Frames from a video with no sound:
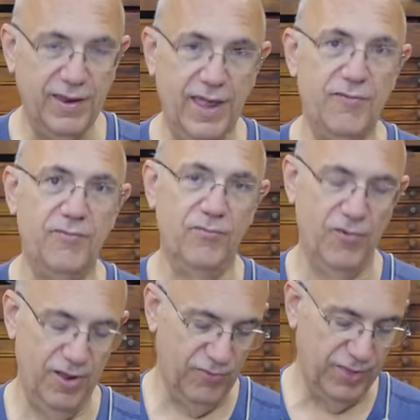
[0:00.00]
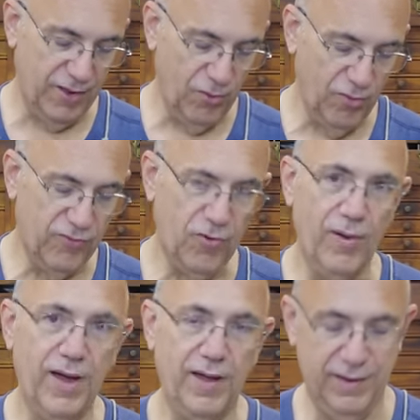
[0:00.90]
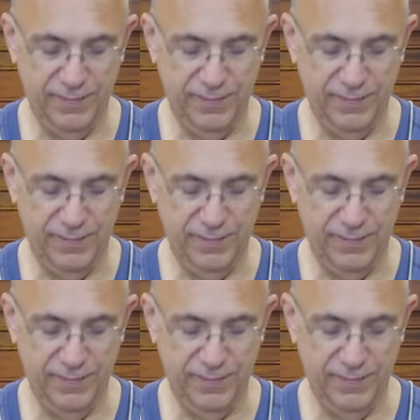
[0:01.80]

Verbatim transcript: had run without oil for a while.